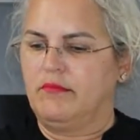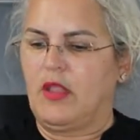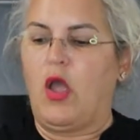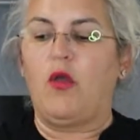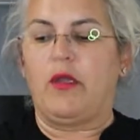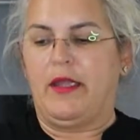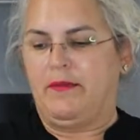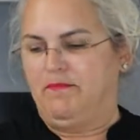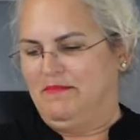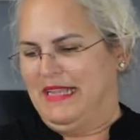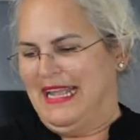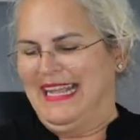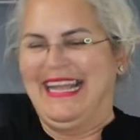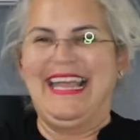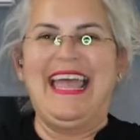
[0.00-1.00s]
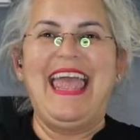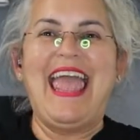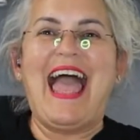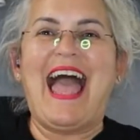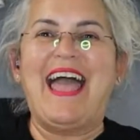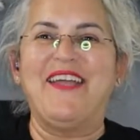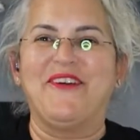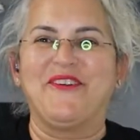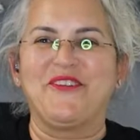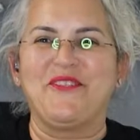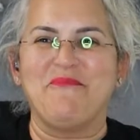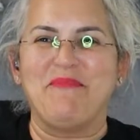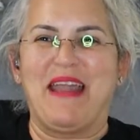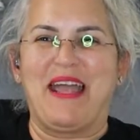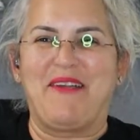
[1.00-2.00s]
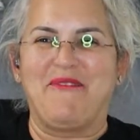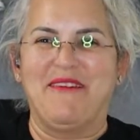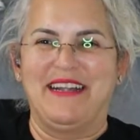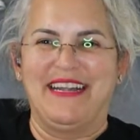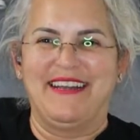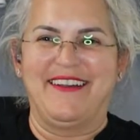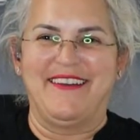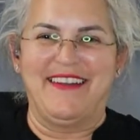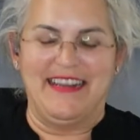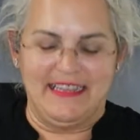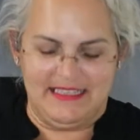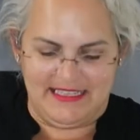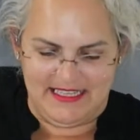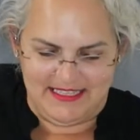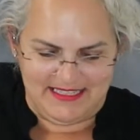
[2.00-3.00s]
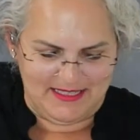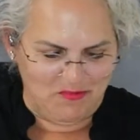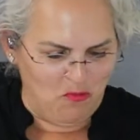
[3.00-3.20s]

Okay, I ordered the black one and I see a